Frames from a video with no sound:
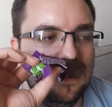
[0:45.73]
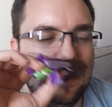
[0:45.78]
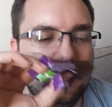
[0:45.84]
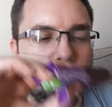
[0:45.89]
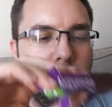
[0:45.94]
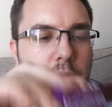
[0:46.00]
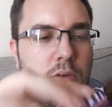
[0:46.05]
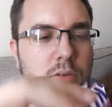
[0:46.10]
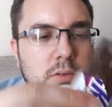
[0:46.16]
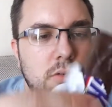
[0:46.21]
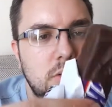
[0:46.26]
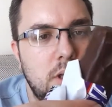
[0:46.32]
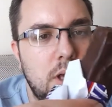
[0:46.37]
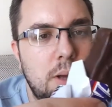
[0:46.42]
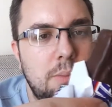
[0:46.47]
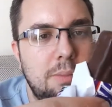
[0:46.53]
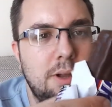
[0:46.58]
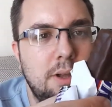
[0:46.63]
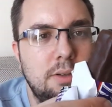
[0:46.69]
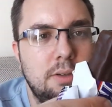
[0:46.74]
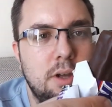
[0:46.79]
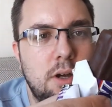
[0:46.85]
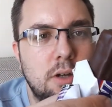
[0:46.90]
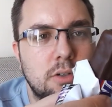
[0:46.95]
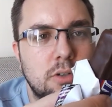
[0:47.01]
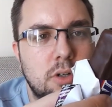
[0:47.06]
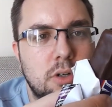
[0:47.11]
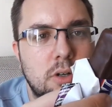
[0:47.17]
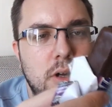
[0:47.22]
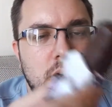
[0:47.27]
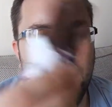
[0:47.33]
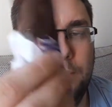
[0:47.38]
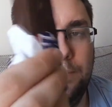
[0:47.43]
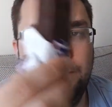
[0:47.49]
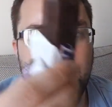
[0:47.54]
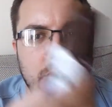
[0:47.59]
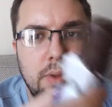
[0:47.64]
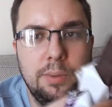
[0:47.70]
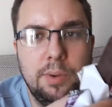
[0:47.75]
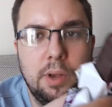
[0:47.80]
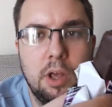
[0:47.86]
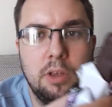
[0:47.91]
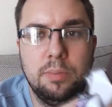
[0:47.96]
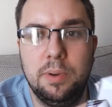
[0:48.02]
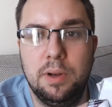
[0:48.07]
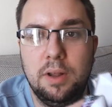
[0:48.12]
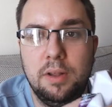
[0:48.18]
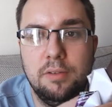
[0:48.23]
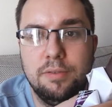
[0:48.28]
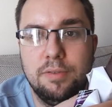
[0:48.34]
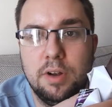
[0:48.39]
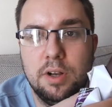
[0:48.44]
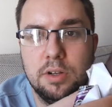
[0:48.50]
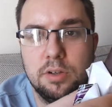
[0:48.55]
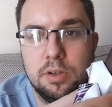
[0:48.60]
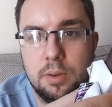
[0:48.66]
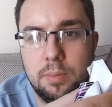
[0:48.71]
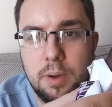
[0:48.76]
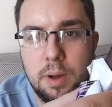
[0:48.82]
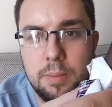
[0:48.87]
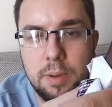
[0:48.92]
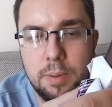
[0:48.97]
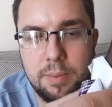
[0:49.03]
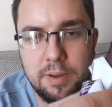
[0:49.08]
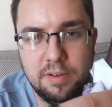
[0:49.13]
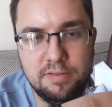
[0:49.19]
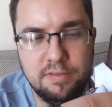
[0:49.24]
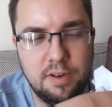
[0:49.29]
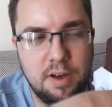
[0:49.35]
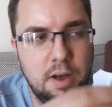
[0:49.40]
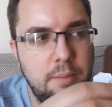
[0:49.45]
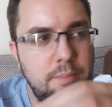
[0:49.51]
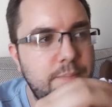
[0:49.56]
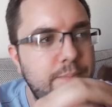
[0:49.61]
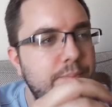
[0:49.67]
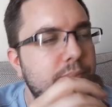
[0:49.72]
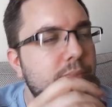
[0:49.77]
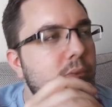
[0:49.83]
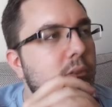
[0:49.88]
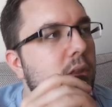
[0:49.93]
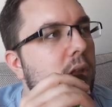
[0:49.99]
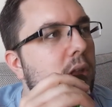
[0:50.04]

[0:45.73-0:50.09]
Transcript: Smells, yep, like dark chocolate. Here we go, it's been in the fridge, so it might be a bit firm.